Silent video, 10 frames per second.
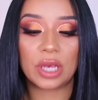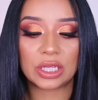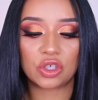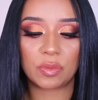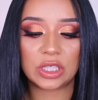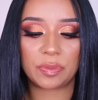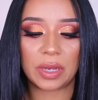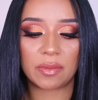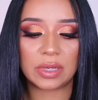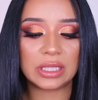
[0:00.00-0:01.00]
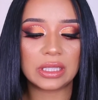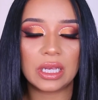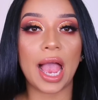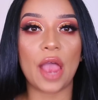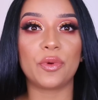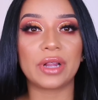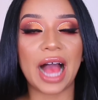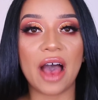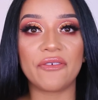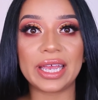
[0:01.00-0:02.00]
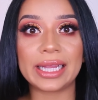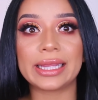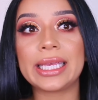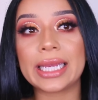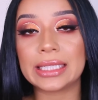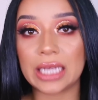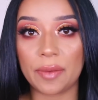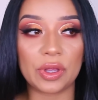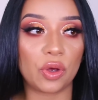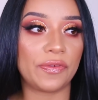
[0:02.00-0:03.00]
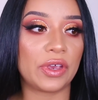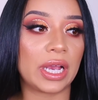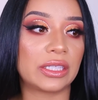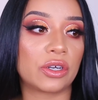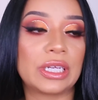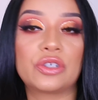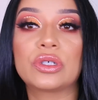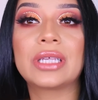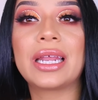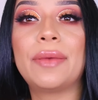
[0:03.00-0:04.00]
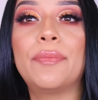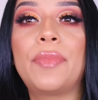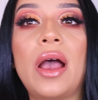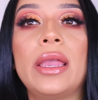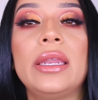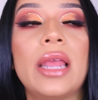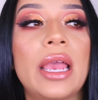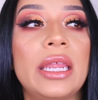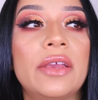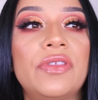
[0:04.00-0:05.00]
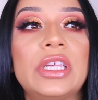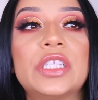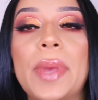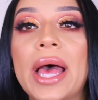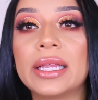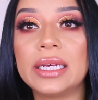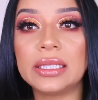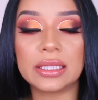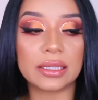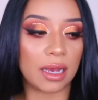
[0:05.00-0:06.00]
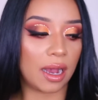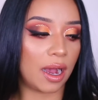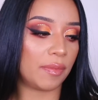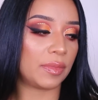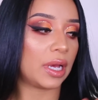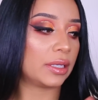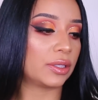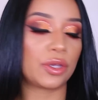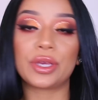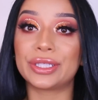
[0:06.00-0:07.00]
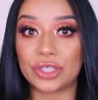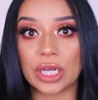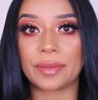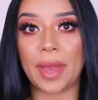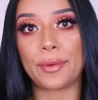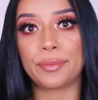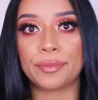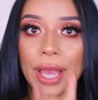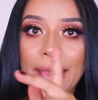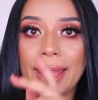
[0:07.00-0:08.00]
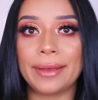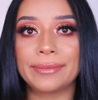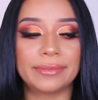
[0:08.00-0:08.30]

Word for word: You get so much pigment. I will have a link down below if you guys are interested in buying any of these palettes, um, so you can check them out, okay?